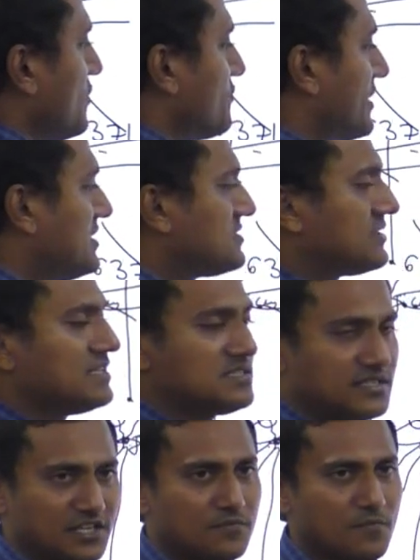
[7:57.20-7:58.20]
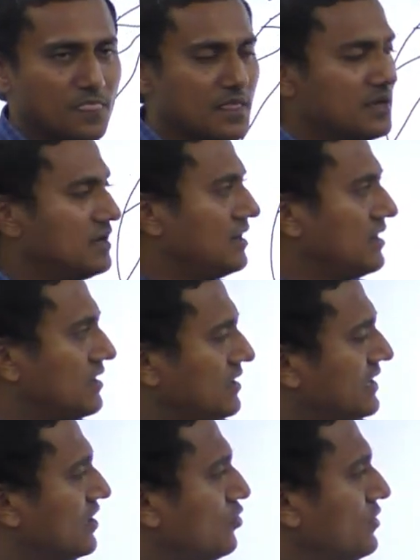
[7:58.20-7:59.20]
Friends, density.
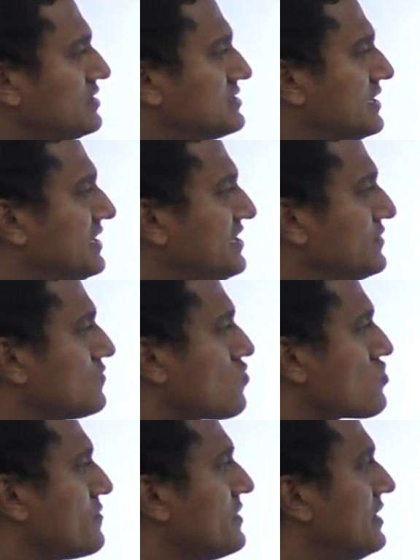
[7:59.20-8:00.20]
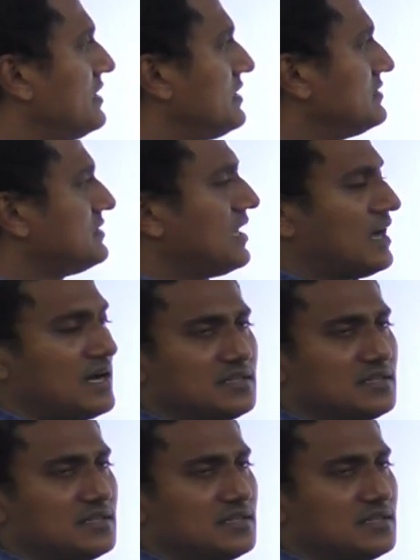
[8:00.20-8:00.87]
Like how I said, the